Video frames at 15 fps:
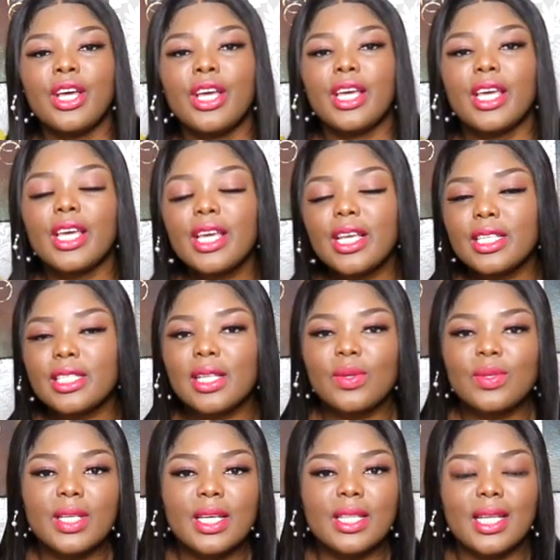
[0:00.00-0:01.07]
He is now
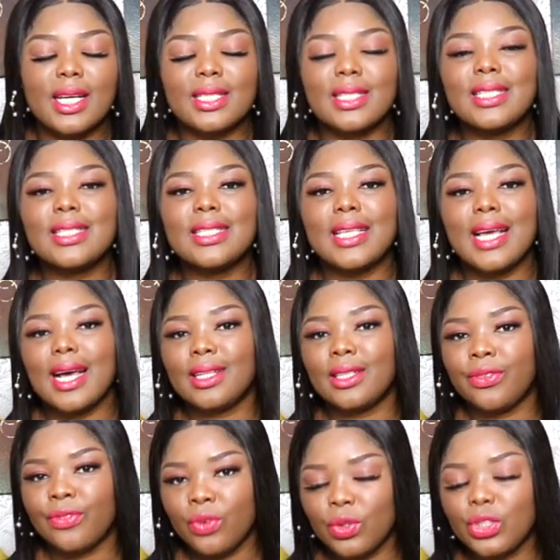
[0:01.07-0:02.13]
saying that since they are
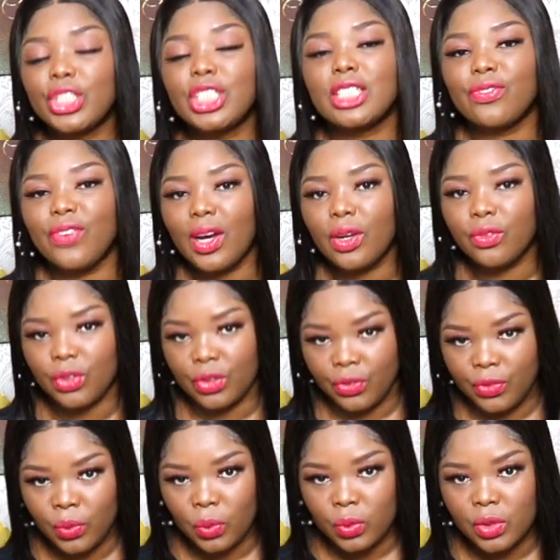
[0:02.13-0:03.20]
divorced, she's filed for
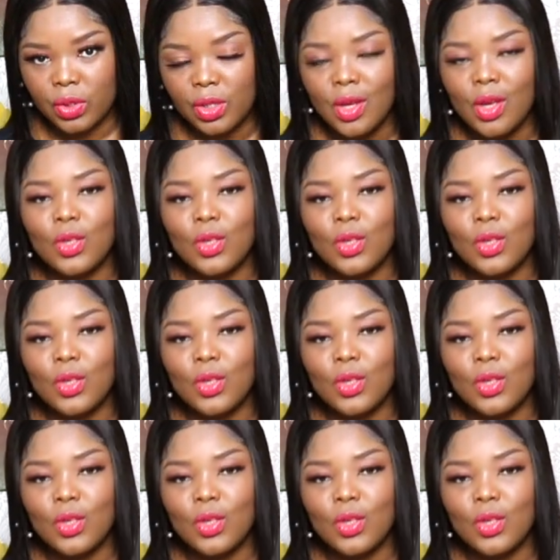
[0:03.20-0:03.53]
divorce.